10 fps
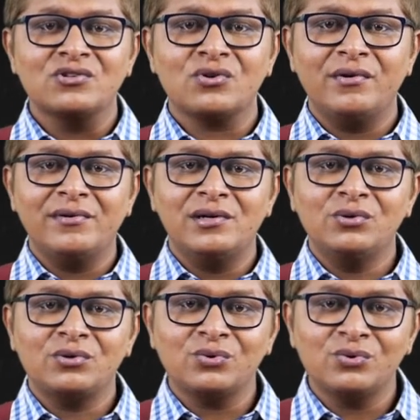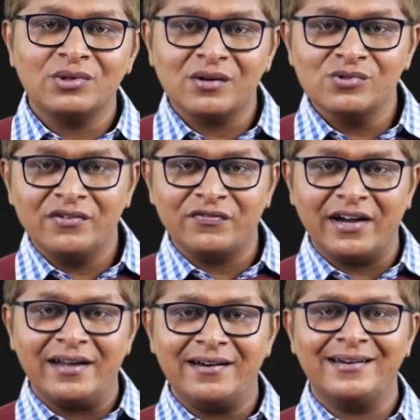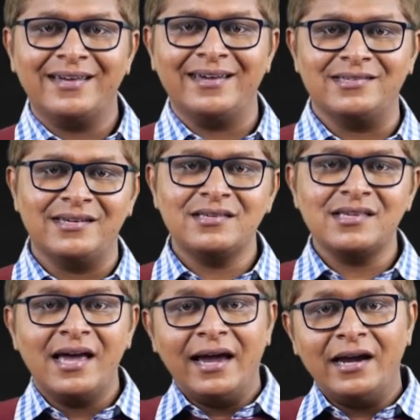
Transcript: So we will do 2500 kgs